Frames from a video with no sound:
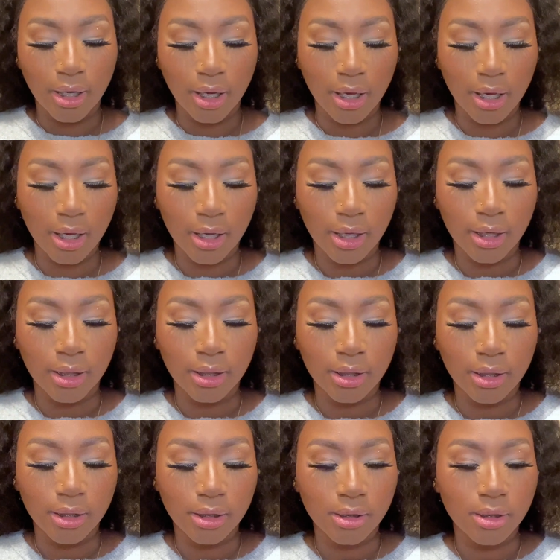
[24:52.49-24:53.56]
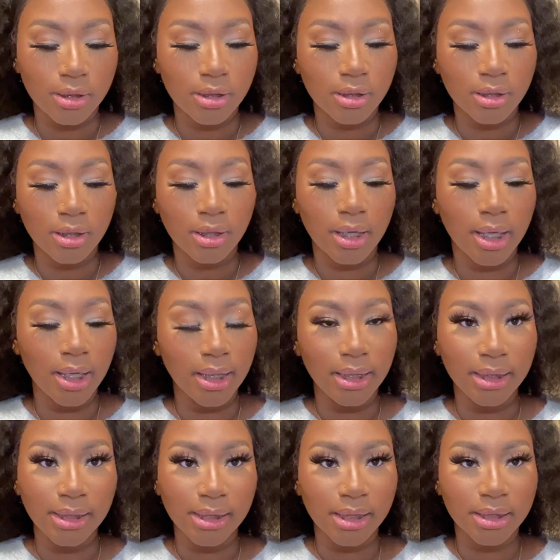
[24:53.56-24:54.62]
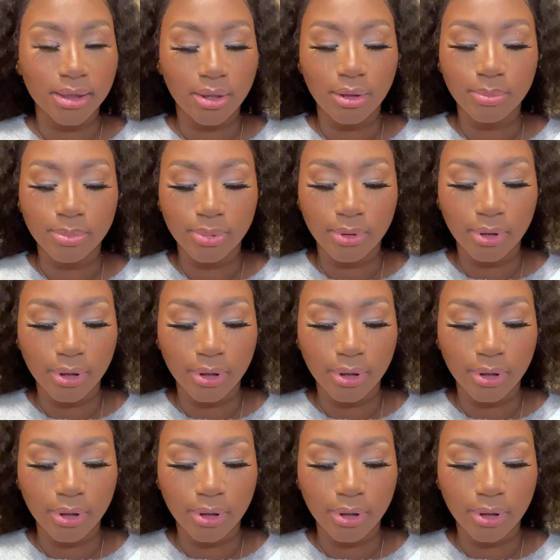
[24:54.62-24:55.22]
and clean it up.